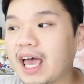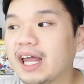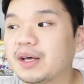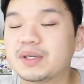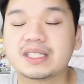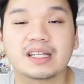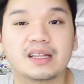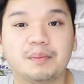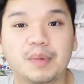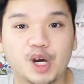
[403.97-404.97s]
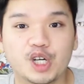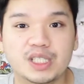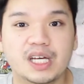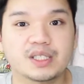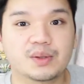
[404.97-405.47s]
And it was like the bigger
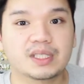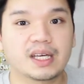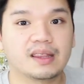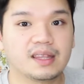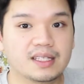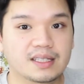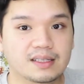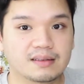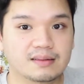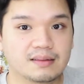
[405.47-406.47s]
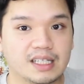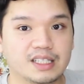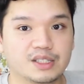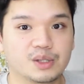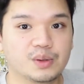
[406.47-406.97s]
size. It was like
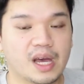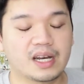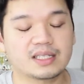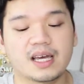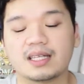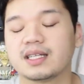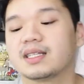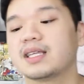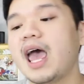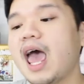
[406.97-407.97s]
these two kind of sizes.